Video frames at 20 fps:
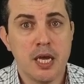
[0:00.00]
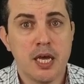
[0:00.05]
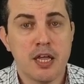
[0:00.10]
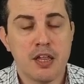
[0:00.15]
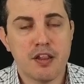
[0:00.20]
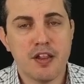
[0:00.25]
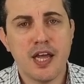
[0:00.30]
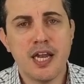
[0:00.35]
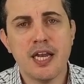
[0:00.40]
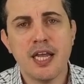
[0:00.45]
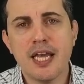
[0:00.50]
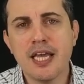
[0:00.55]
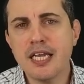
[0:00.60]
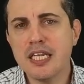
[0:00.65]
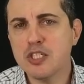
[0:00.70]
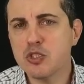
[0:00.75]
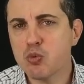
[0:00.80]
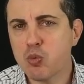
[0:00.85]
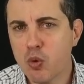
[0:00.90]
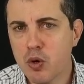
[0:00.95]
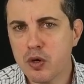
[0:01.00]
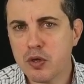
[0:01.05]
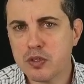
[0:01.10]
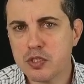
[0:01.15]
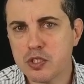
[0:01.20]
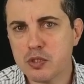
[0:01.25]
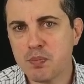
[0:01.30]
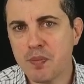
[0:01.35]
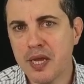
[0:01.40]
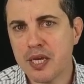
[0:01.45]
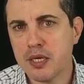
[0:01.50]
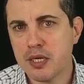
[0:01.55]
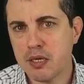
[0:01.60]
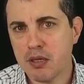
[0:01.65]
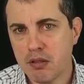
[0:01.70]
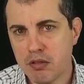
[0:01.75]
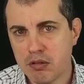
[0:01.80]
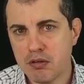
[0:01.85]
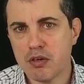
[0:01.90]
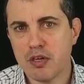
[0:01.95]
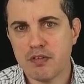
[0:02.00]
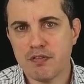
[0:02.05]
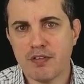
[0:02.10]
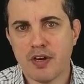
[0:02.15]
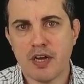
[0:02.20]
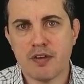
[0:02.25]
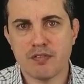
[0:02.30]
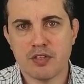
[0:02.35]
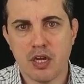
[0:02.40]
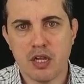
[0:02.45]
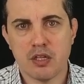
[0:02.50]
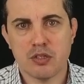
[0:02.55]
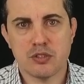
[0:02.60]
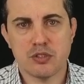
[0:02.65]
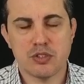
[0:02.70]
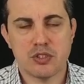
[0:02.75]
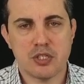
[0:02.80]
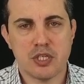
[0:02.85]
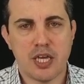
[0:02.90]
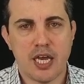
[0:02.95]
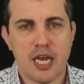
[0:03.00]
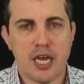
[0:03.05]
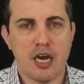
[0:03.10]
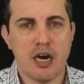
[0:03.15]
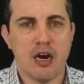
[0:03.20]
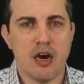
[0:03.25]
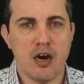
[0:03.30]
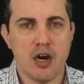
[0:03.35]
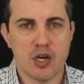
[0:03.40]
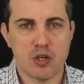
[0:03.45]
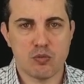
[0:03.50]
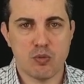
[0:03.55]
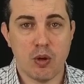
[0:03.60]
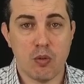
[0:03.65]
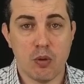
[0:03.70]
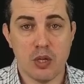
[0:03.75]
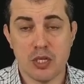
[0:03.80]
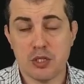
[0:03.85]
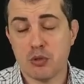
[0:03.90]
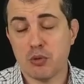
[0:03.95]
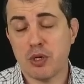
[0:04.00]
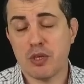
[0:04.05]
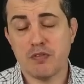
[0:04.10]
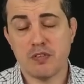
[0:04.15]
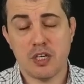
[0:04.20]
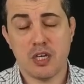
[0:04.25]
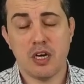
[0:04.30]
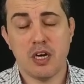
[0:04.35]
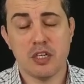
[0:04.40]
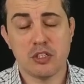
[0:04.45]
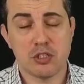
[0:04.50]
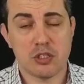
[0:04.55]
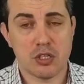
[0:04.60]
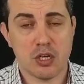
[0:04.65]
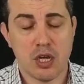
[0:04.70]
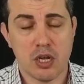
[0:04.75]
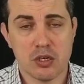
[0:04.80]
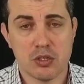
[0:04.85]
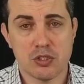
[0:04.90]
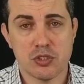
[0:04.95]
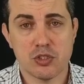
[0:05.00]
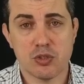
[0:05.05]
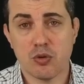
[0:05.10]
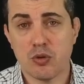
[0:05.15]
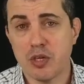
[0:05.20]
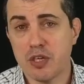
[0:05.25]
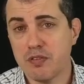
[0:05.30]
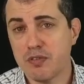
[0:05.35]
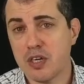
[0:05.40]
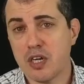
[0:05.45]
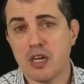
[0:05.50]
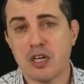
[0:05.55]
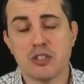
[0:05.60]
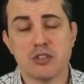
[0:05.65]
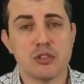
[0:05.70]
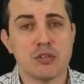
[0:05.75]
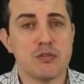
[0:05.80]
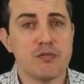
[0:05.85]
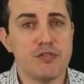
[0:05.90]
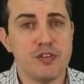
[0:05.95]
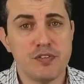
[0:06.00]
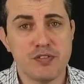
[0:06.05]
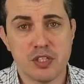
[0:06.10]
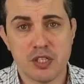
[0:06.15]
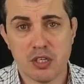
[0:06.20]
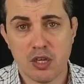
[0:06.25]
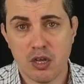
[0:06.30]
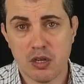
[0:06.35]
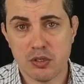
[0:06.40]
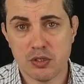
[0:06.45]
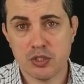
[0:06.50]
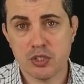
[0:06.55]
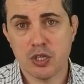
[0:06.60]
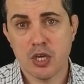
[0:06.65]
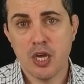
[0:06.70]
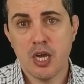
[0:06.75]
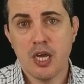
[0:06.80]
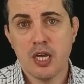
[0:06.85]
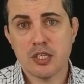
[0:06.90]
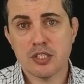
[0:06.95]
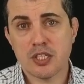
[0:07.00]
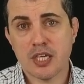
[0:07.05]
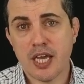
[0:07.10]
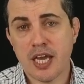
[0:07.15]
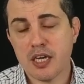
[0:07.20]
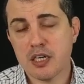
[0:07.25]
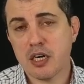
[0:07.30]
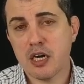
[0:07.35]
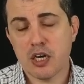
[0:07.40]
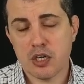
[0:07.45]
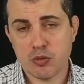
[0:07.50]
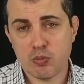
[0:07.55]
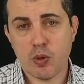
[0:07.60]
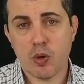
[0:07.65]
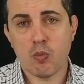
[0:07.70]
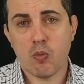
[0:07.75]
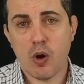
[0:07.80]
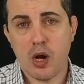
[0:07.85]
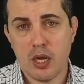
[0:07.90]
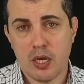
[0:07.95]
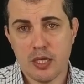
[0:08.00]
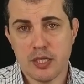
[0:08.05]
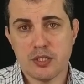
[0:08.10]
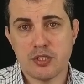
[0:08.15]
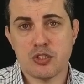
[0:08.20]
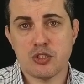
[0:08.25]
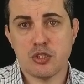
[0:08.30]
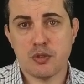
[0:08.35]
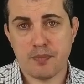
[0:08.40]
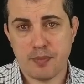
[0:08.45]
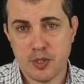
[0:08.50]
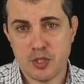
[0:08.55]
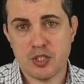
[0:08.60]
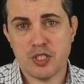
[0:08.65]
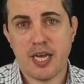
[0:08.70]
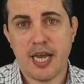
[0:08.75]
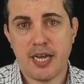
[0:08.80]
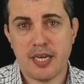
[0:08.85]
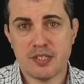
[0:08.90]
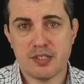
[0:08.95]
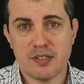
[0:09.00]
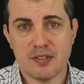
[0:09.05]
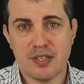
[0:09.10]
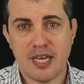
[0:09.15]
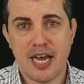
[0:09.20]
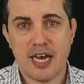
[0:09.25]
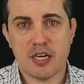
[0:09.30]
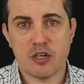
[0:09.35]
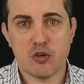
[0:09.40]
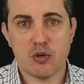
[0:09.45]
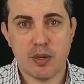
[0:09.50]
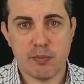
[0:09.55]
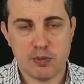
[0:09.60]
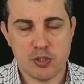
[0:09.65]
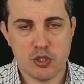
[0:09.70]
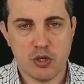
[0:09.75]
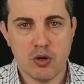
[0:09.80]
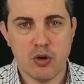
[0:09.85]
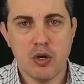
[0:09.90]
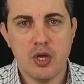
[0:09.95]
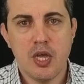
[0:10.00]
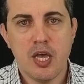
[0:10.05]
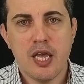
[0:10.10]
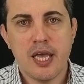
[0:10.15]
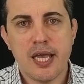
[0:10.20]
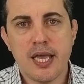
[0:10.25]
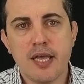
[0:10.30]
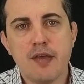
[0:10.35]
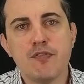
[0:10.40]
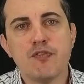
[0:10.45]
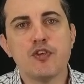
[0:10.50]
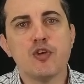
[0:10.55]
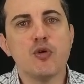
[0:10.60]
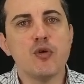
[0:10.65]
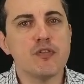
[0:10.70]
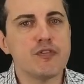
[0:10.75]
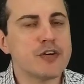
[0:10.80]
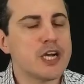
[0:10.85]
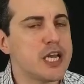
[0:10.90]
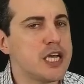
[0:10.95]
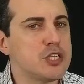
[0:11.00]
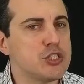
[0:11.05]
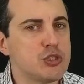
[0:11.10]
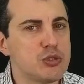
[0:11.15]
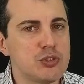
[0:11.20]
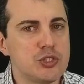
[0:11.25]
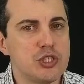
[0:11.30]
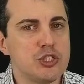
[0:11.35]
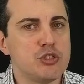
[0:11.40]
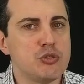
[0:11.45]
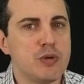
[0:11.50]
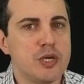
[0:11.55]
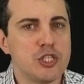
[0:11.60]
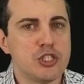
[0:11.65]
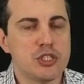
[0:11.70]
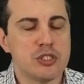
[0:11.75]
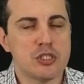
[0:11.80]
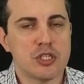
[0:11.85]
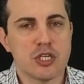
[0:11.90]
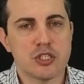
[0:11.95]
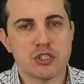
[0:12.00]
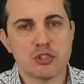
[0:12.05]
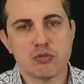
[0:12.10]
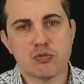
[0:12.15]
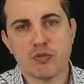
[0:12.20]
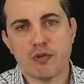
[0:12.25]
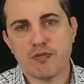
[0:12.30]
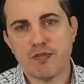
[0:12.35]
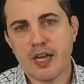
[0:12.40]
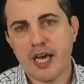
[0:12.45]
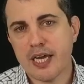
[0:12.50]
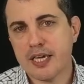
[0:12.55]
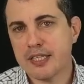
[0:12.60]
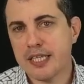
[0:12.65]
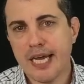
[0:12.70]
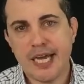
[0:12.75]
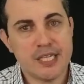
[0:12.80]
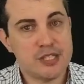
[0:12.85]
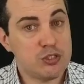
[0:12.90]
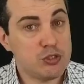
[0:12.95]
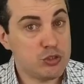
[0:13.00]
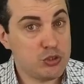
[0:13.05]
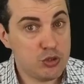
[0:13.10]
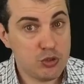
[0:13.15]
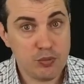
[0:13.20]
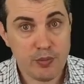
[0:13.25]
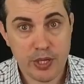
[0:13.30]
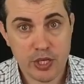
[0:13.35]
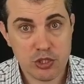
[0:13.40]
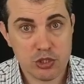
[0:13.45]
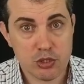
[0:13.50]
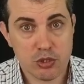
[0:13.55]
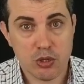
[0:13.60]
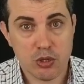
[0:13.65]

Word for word: then it is worth spending $35 to get a hardware wallet, or even $100, or even $150 to get a hardware wallet to protect that crypto. If your financial situation doesn't reflect that, you make your